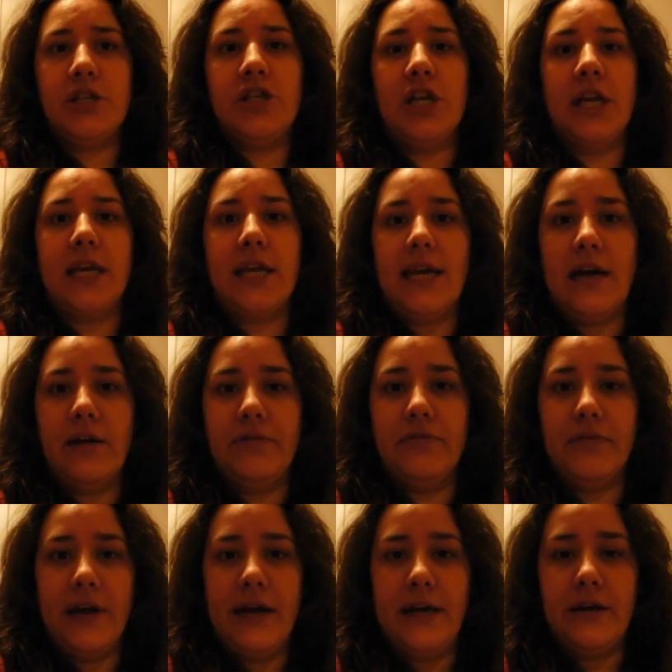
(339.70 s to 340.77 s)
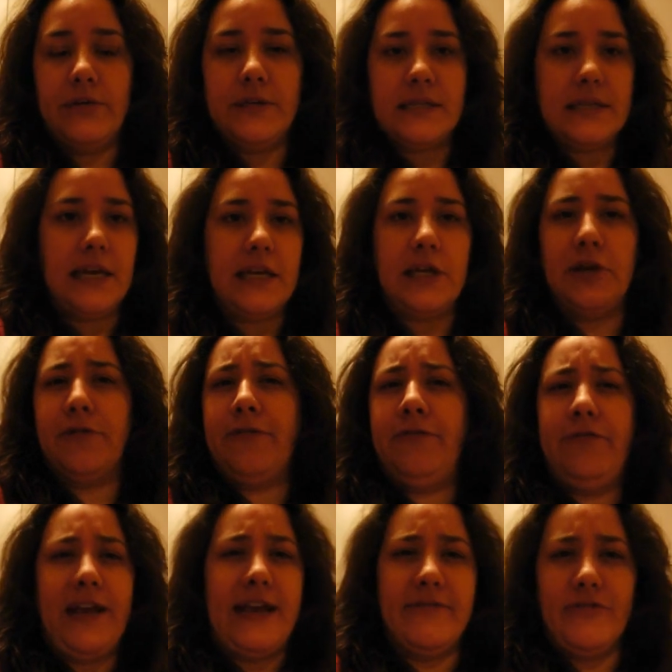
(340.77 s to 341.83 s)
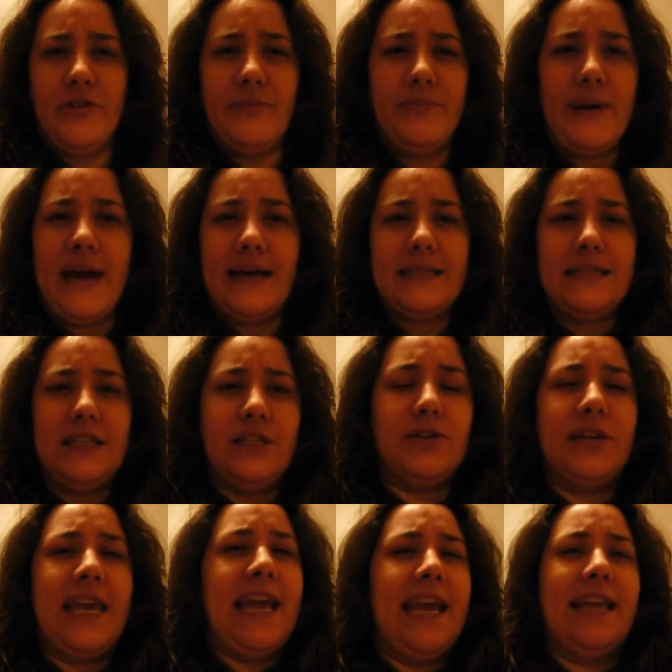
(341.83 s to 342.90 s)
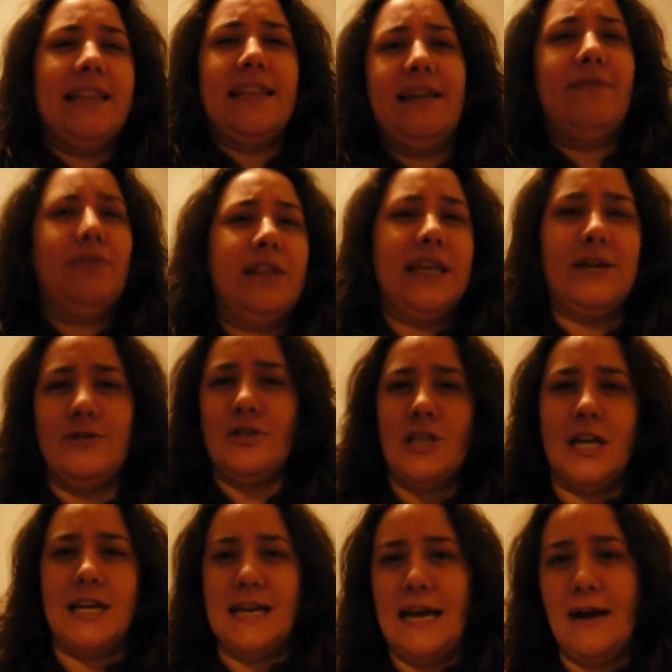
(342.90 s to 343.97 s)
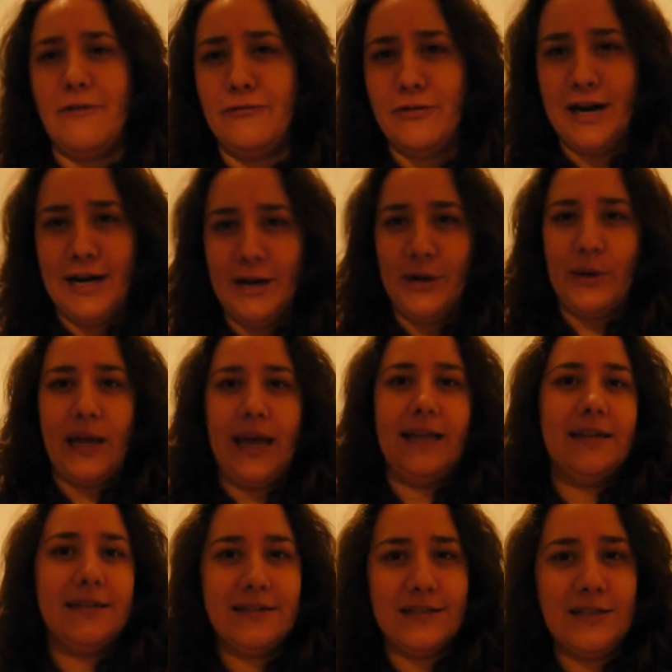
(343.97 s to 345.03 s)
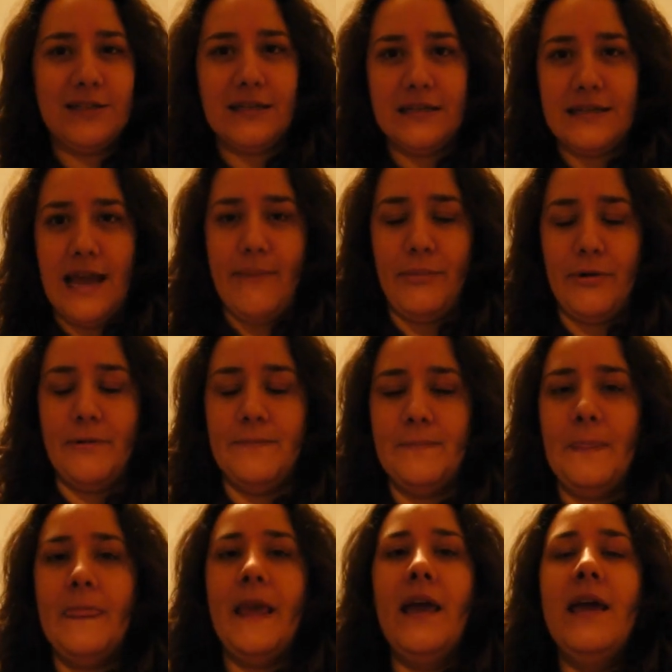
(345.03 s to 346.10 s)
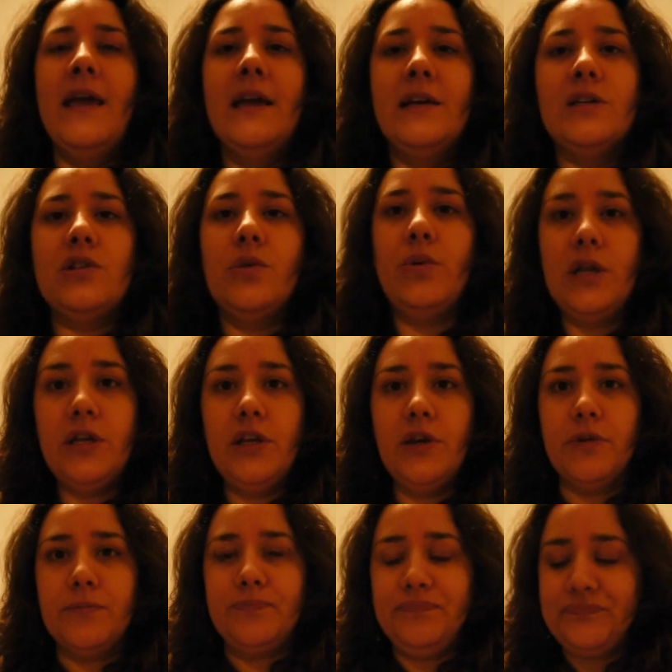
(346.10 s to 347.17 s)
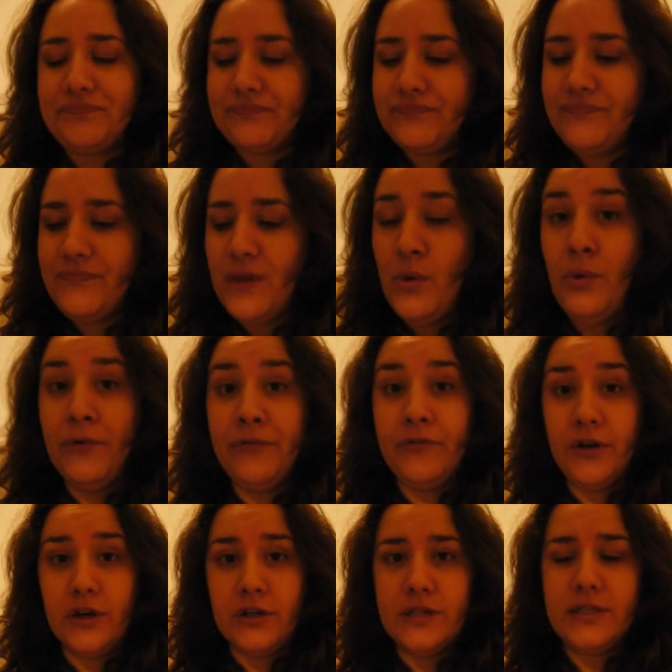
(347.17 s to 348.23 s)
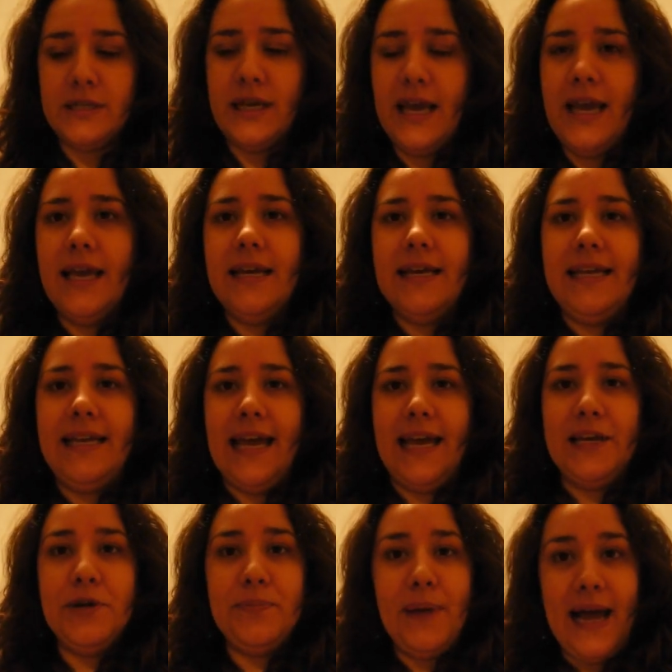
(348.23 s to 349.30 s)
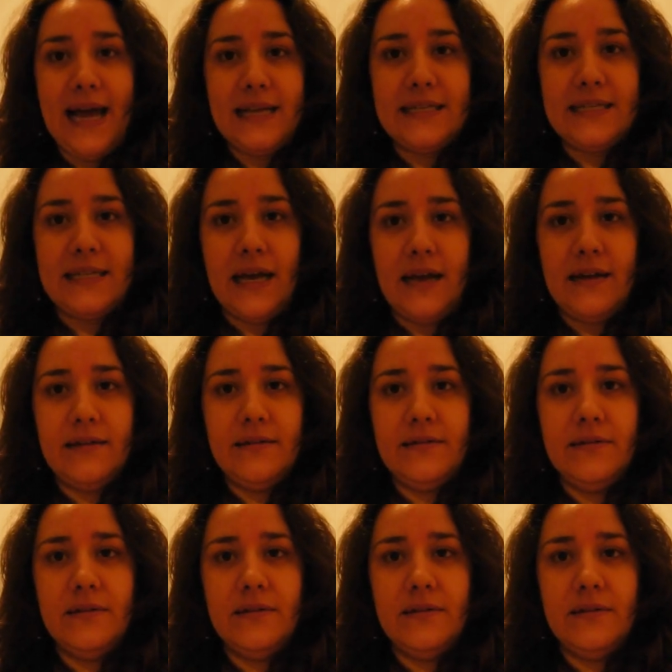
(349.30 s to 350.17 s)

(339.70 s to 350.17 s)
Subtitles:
chicken Alfredo is like your favorite pasta. You can't live without chicken Alfredo, okay? This is an example. So what do? Well, first, get your pasta,